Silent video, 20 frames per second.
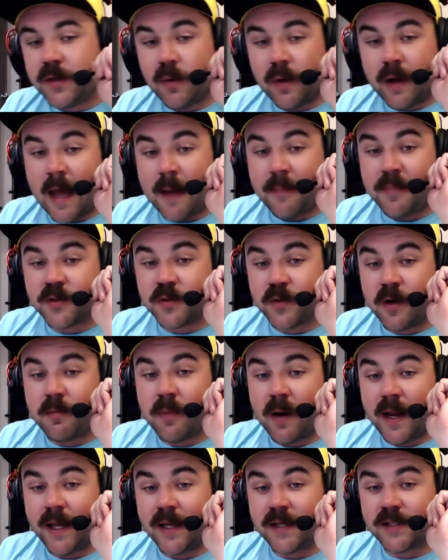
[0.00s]
happens when
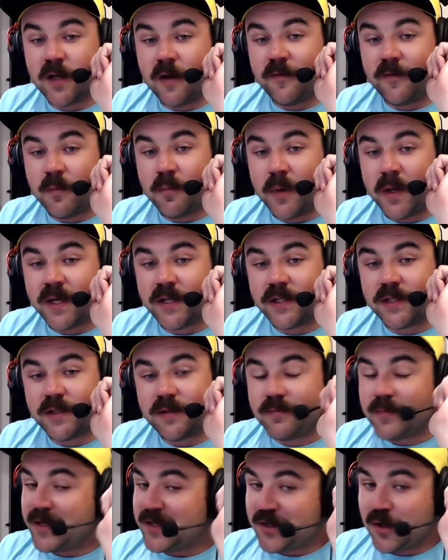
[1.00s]
everybody gets off the bus?
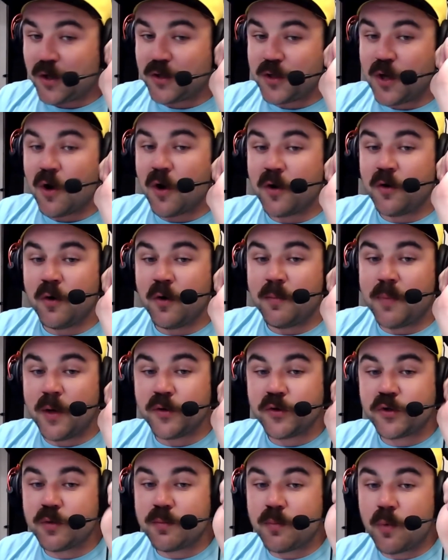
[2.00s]
I start talking to a
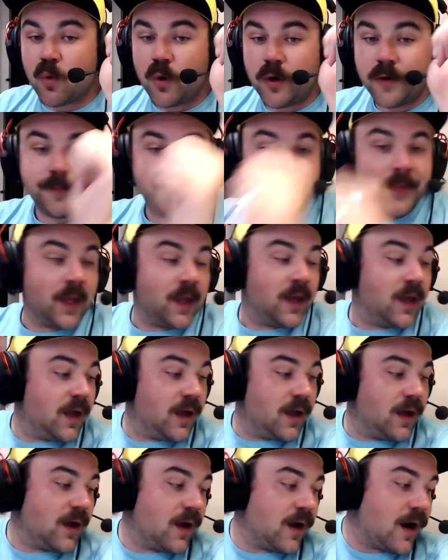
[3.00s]
poster board.
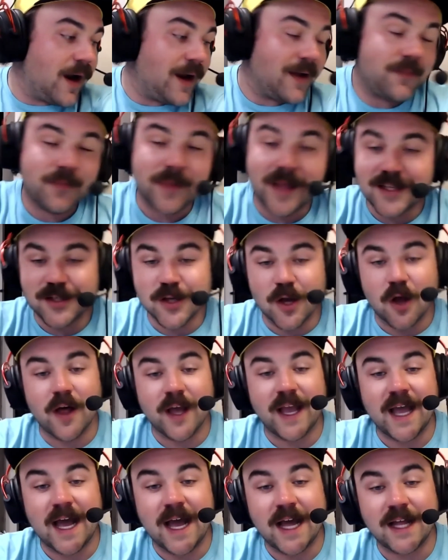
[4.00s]
All right, that's all I
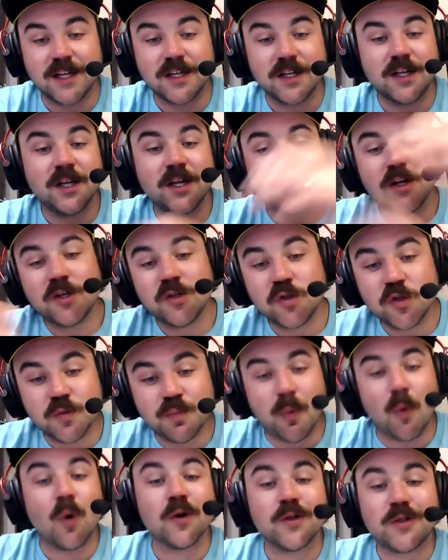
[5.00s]
got.
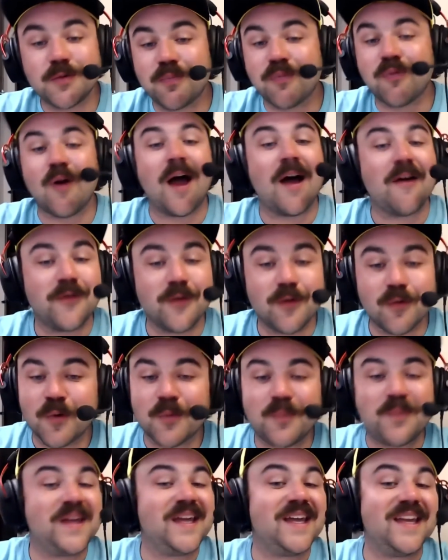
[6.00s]
Sports Profit
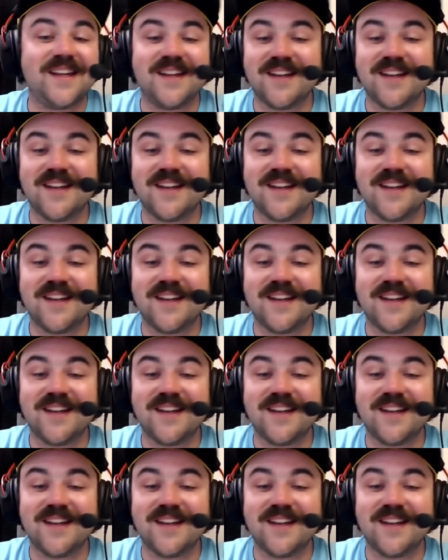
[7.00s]
Repeat.